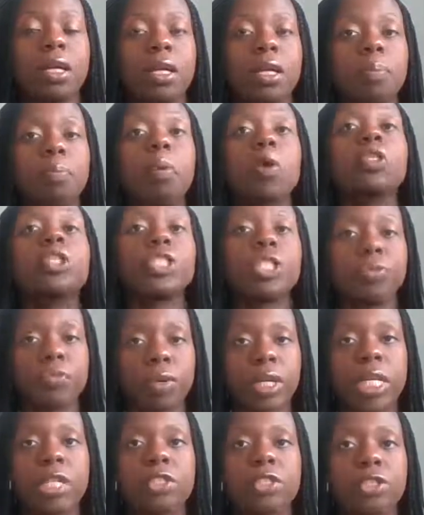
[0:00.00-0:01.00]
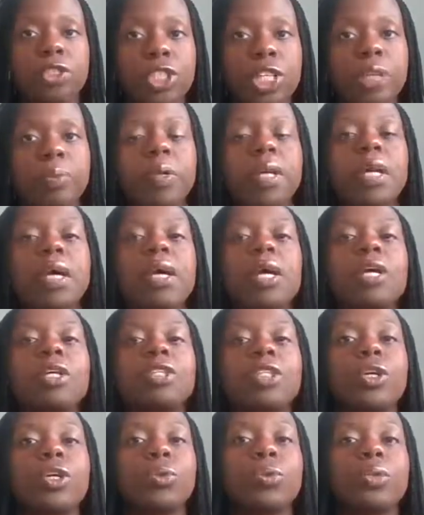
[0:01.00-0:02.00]
a positive relationship.
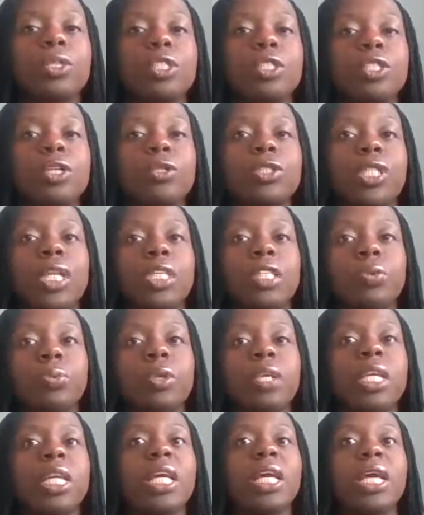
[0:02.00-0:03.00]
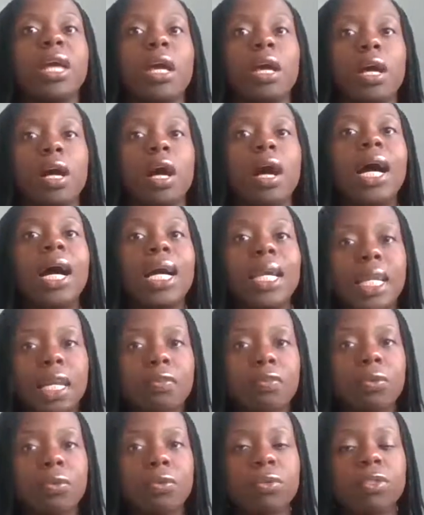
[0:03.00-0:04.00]
So it was associated with high
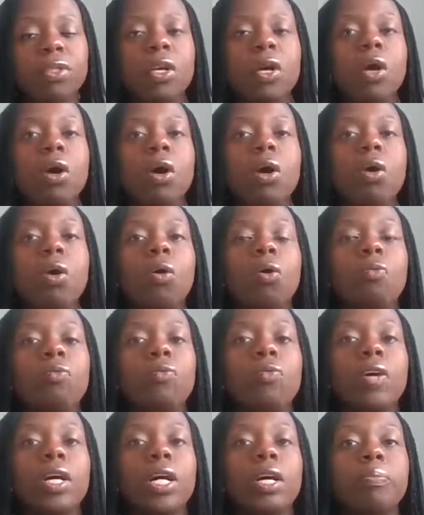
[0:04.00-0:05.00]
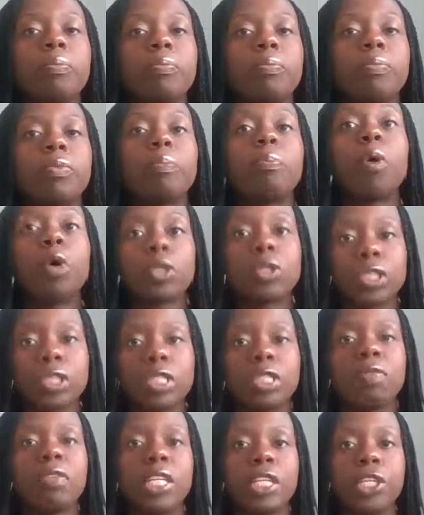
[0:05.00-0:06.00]
levels of
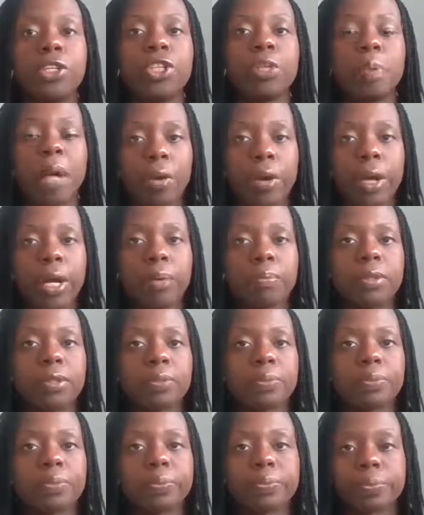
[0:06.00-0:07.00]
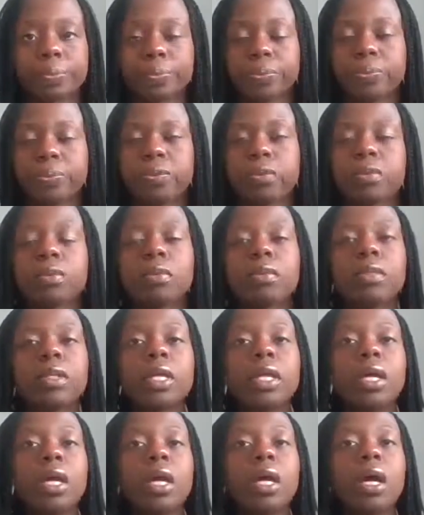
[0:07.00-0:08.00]
positive leadership outcomes.
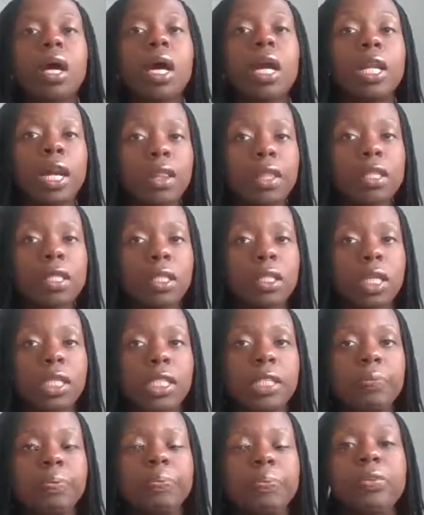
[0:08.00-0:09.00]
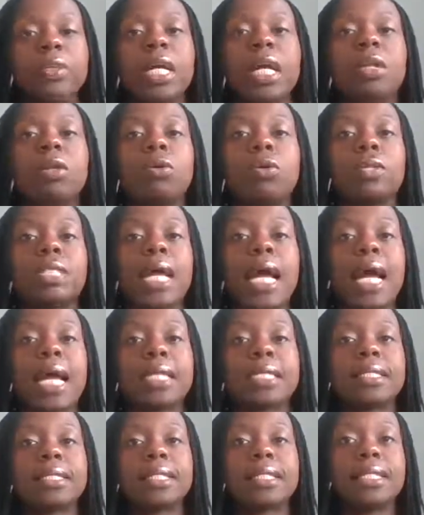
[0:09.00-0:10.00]
Another study that looked
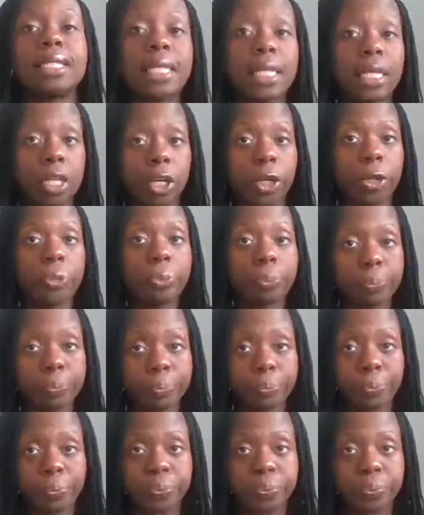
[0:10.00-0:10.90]
at CEO